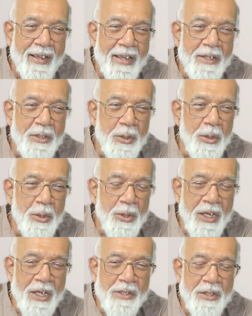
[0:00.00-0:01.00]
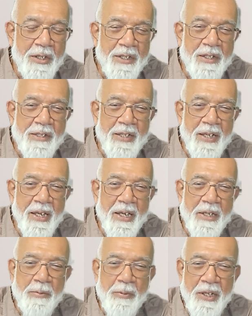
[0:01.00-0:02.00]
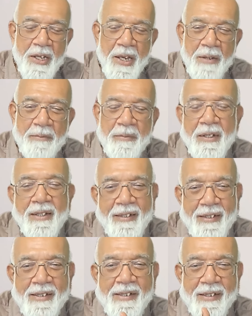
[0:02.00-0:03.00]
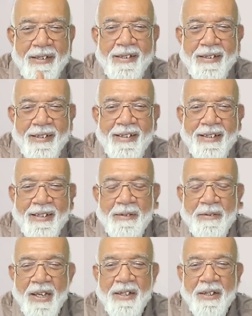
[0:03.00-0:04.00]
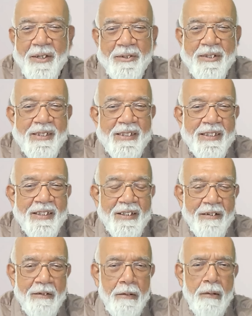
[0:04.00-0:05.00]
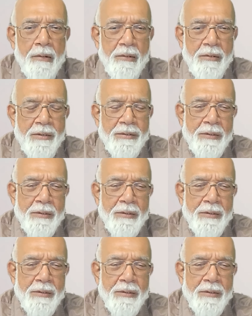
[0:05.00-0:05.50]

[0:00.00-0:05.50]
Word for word: At your location, it is 8 p.m. Find out.